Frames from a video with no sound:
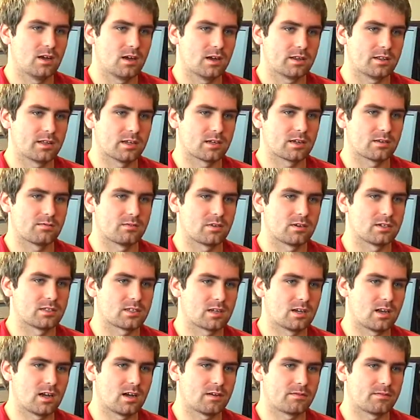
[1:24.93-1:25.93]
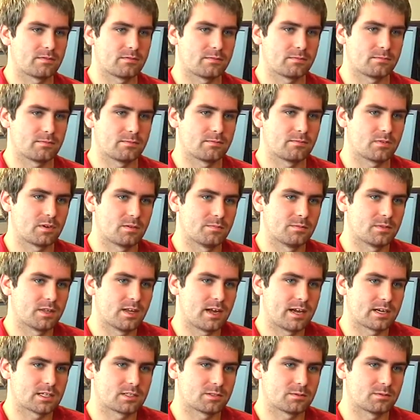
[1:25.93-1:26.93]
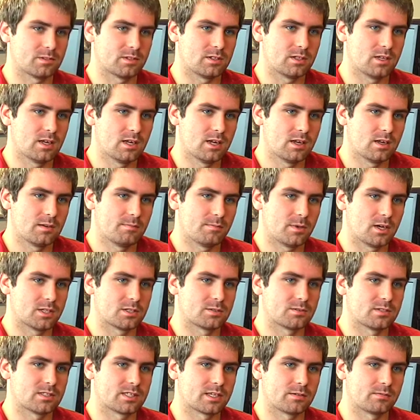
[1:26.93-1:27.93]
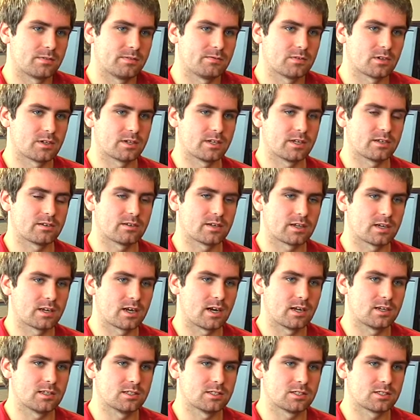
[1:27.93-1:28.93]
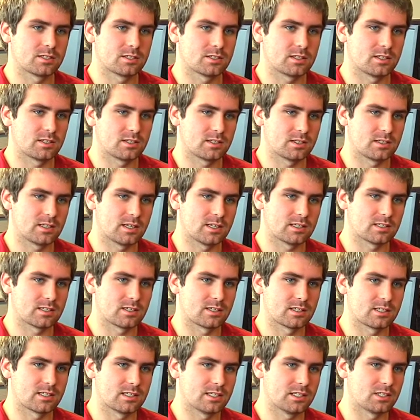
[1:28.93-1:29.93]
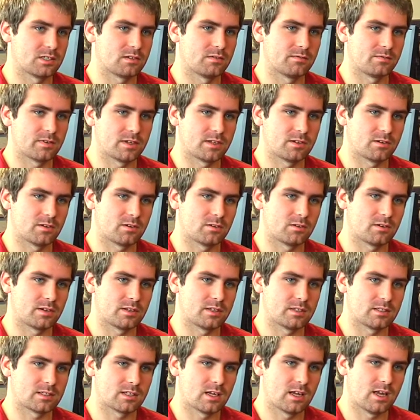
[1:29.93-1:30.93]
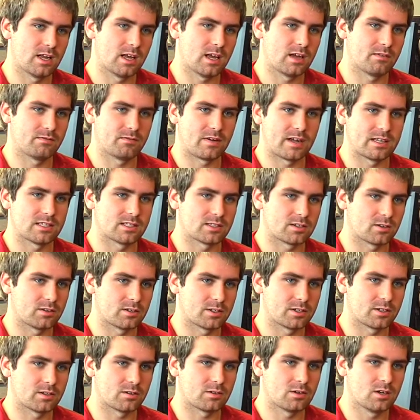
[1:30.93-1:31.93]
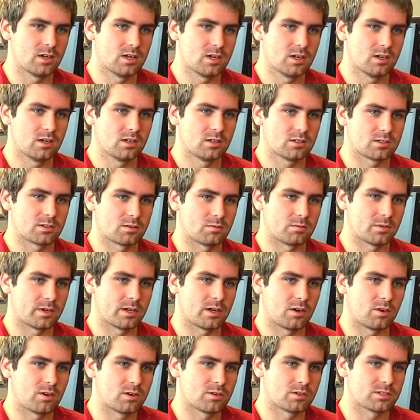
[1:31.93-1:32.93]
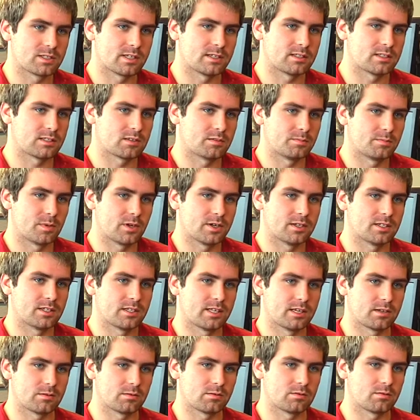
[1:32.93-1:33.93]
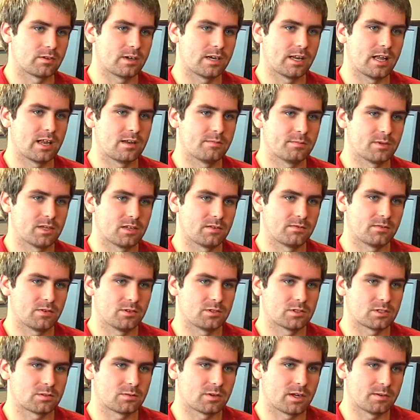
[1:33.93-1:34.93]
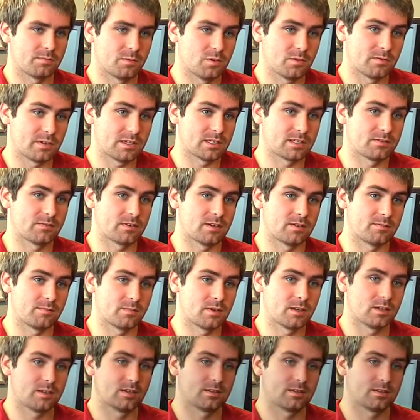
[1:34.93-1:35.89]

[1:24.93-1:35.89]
I think I've learned a lot from the actual modules that we've done here in college, the things like the digital video and advanced audio. So when all those things combined, I think it will really help me in the future when I move into film.